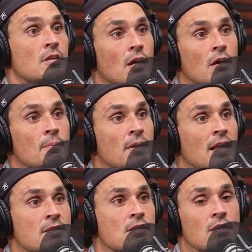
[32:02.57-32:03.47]
I mean,
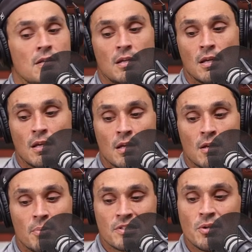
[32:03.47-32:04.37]

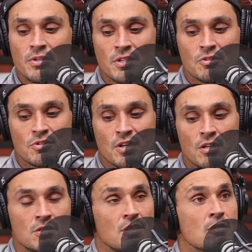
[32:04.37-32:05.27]
but it's always interesting.
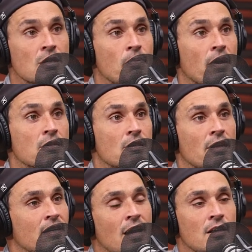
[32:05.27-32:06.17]
You see some parents that are
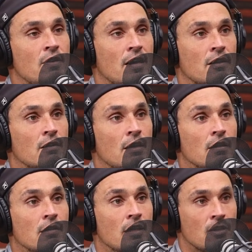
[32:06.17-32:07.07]
like, nah, you're not going to do that.
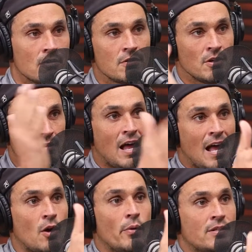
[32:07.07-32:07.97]
Like you're
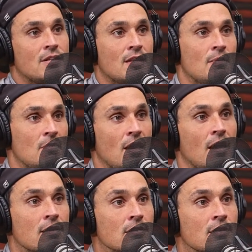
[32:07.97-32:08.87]
not going to the NBA.